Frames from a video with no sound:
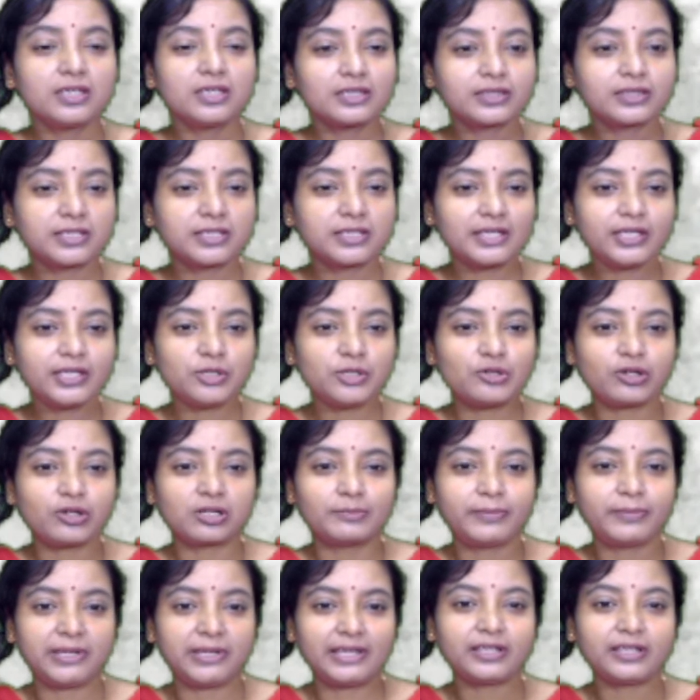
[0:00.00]
Three
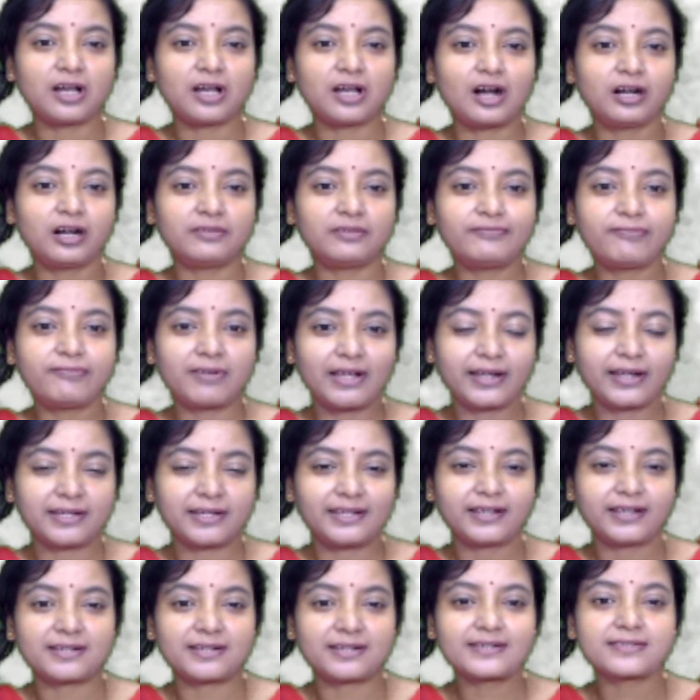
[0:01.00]
young men of
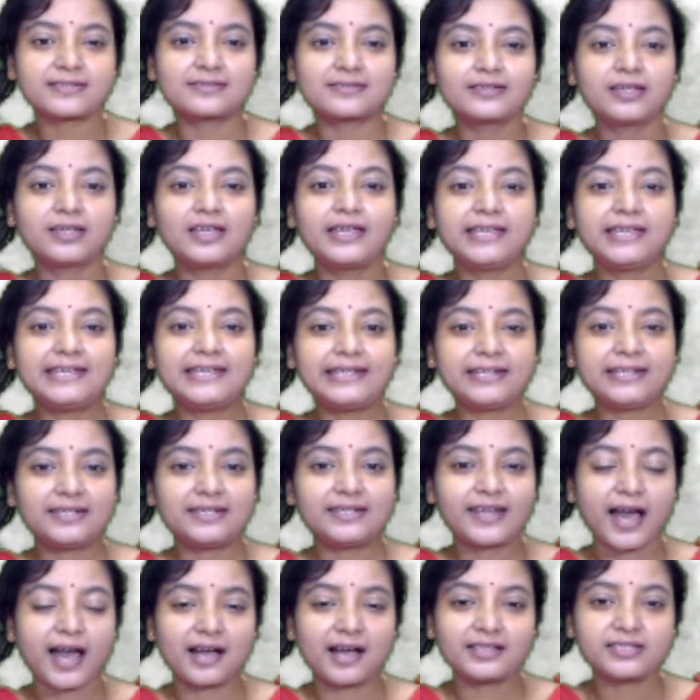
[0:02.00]
Flanders
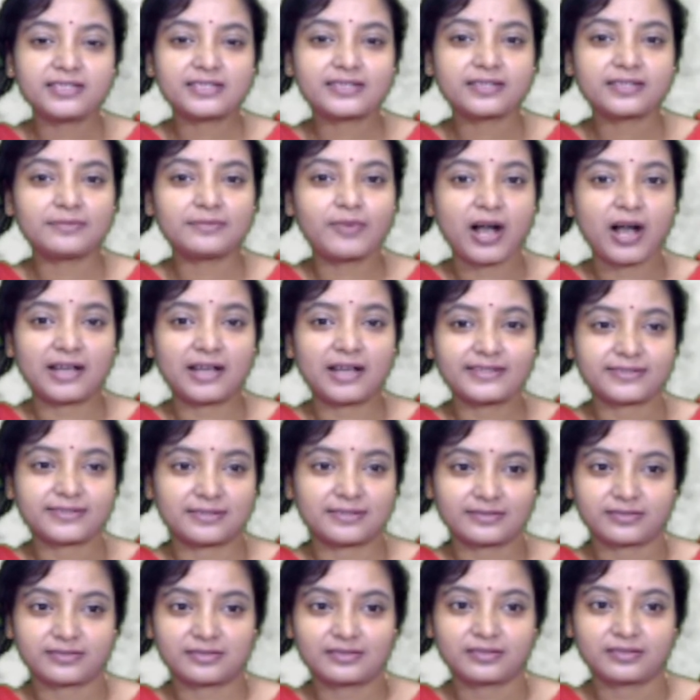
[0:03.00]
indulges in
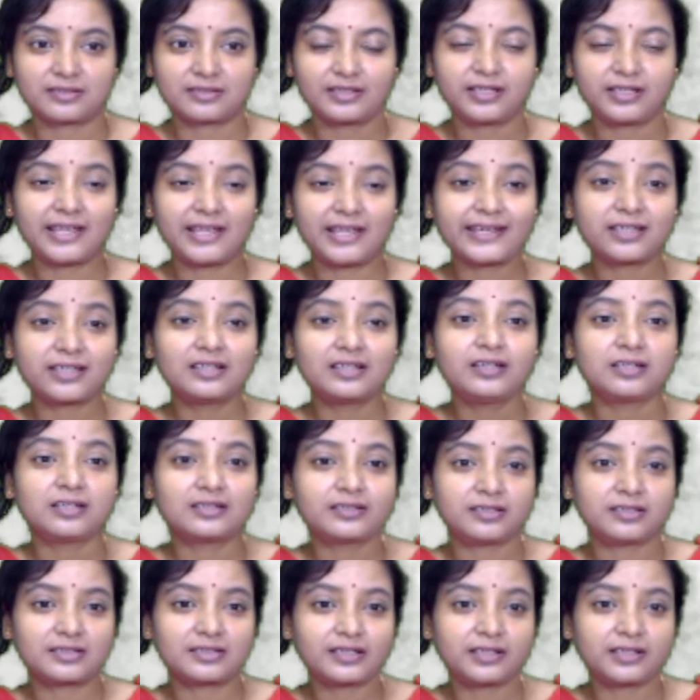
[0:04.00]
vices like
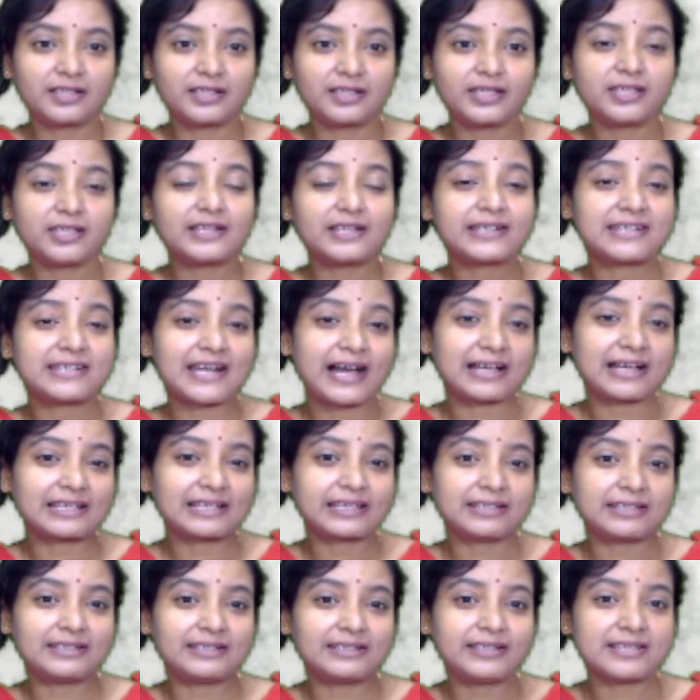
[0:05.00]
gluttony,
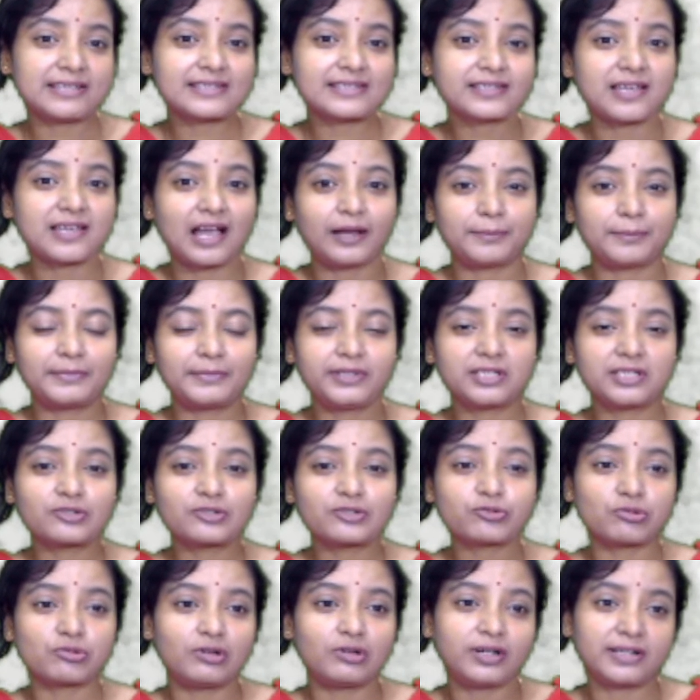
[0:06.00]
drunkenness, gambling,
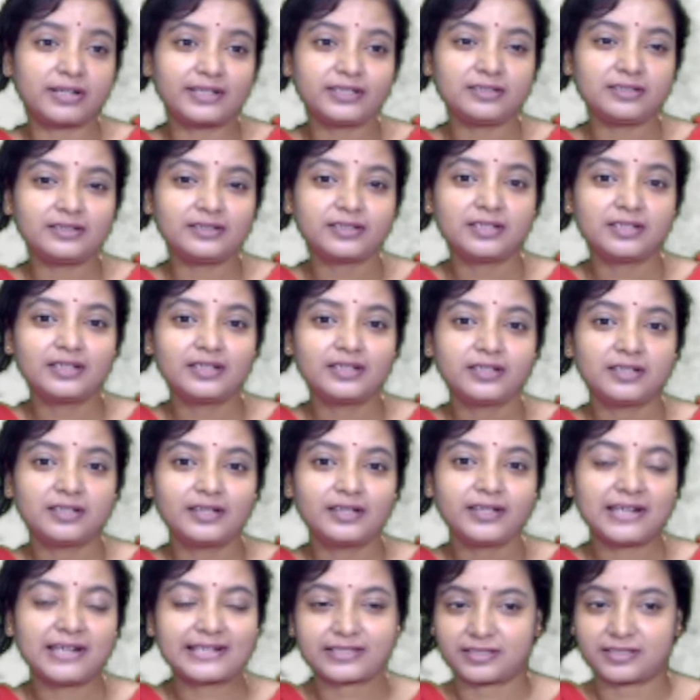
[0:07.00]
swearing,
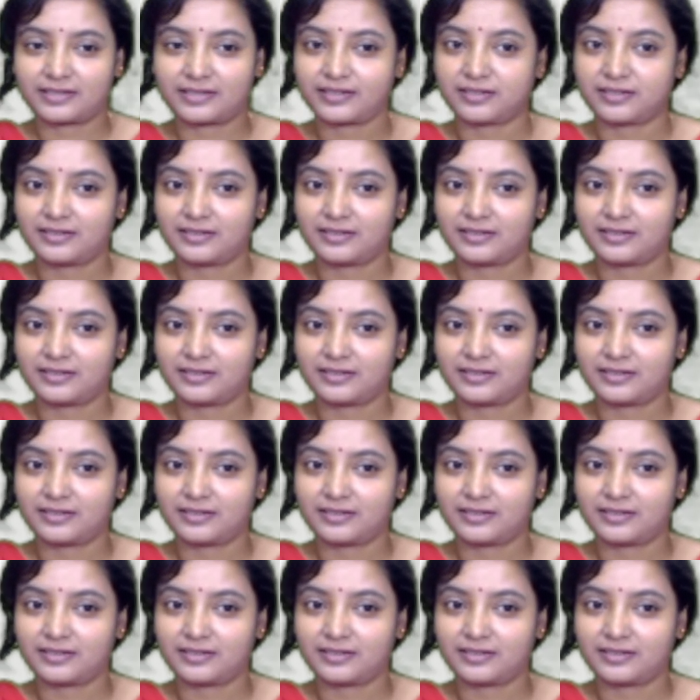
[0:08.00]
etc.